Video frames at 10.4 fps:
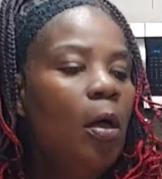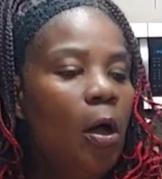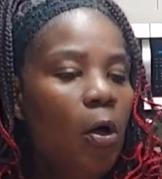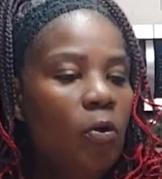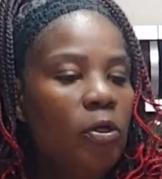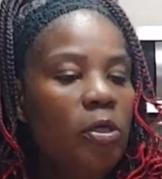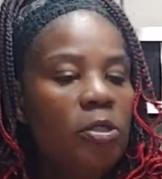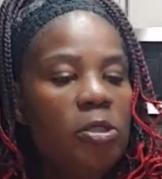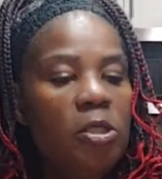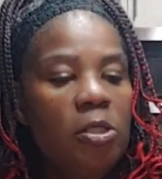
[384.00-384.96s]
Oh yes,
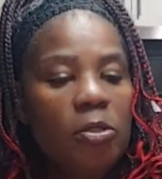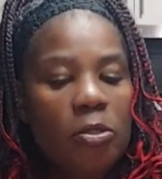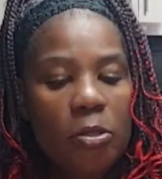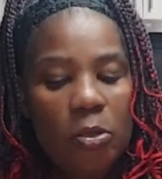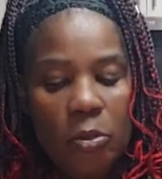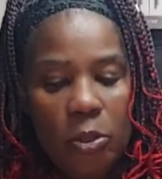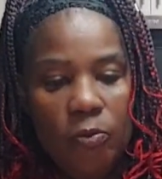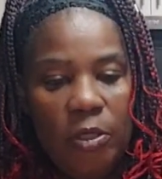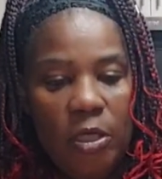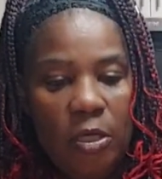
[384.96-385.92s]
here. So here
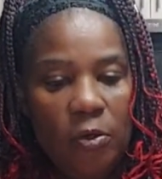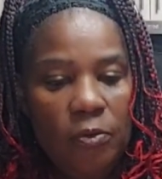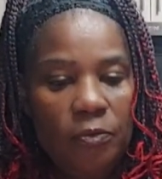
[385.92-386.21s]
we go.